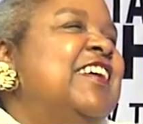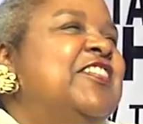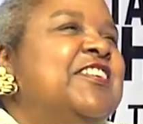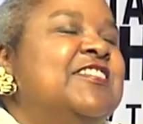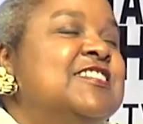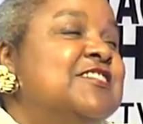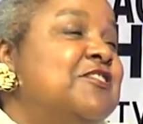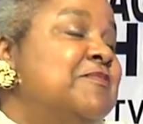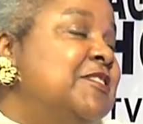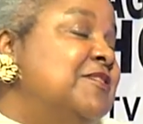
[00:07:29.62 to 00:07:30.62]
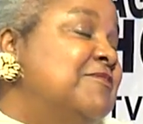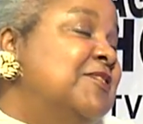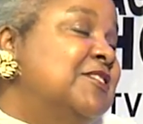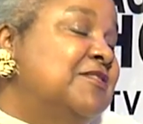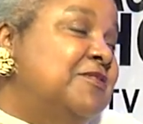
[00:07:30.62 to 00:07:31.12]
There are so many
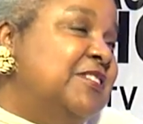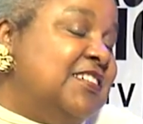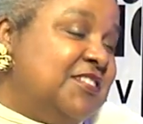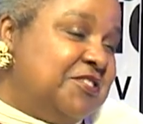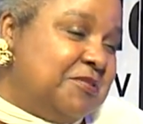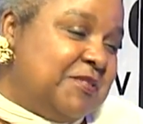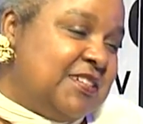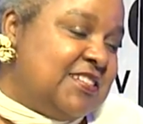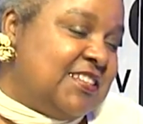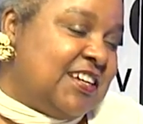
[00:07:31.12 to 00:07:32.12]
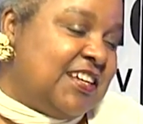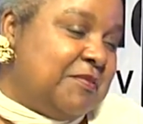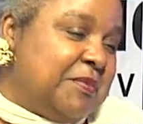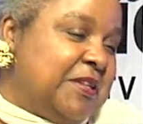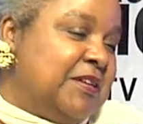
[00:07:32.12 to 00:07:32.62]
wonderful instruments that
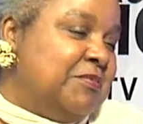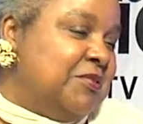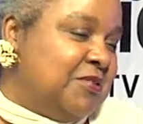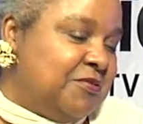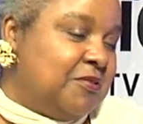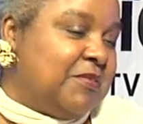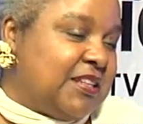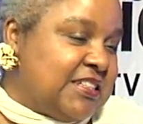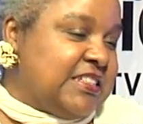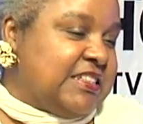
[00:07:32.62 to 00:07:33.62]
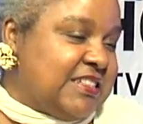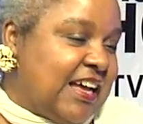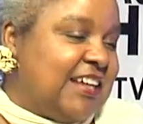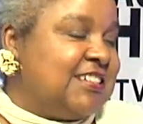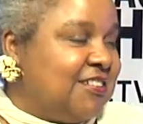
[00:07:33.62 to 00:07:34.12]
can play beautiful melodies.
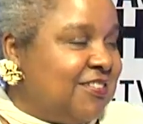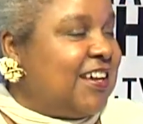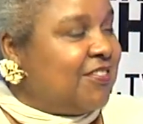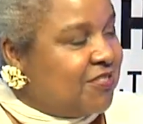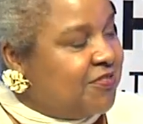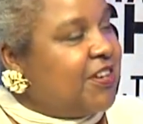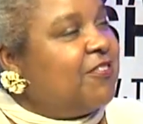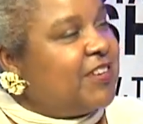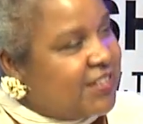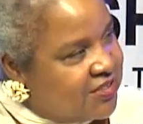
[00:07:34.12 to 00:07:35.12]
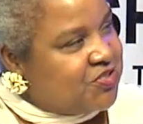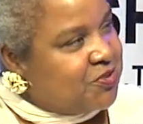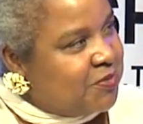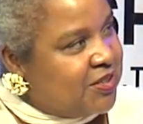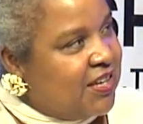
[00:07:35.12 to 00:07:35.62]
I don't have a favorite
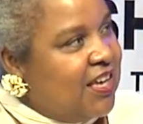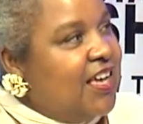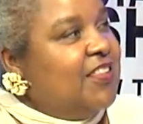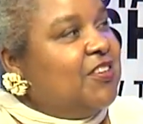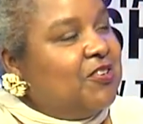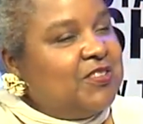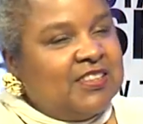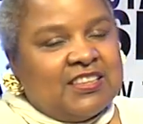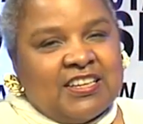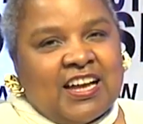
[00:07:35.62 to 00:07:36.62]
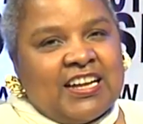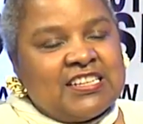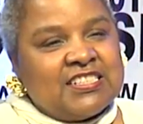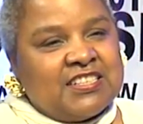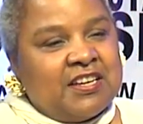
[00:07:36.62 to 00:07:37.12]
instrument. The only thing I
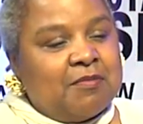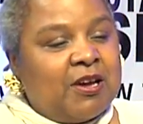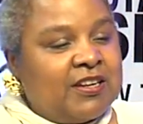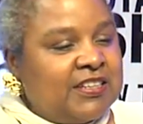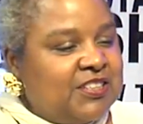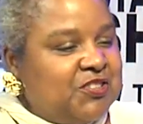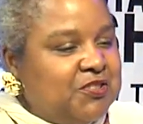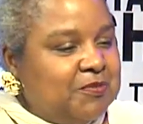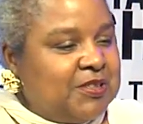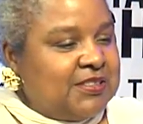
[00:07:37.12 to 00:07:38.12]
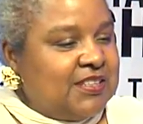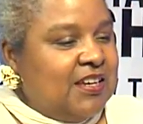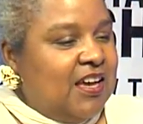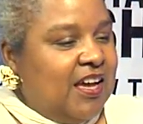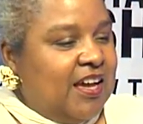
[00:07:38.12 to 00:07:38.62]
can say about an instrument
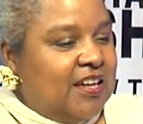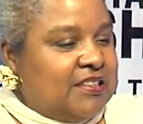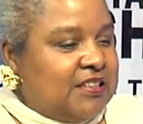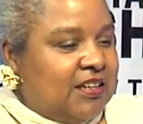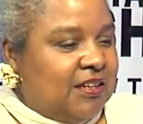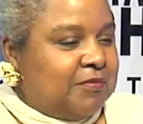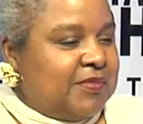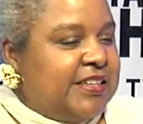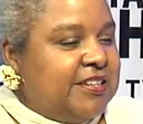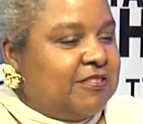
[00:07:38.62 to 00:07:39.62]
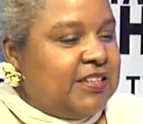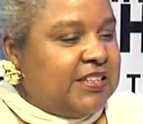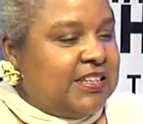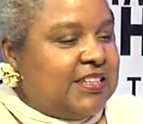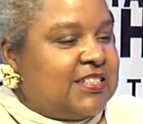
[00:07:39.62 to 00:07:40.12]
and hearing
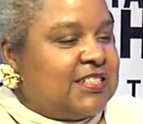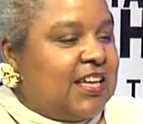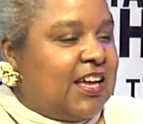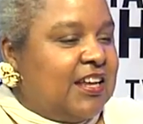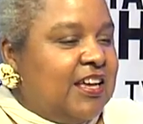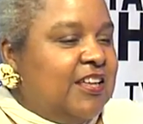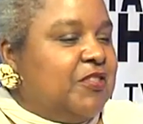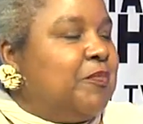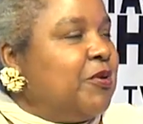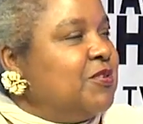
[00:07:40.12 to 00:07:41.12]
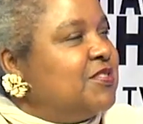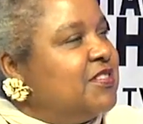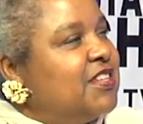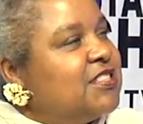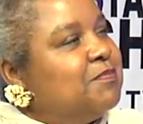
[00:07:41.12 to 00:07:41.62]
it is that the
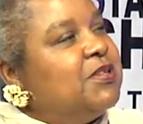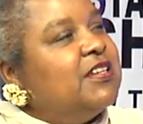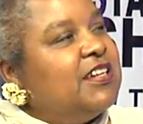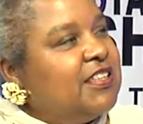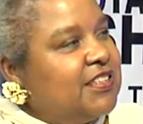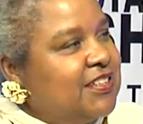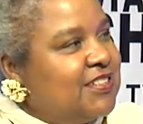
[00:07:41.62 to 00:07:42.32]
person that's playing the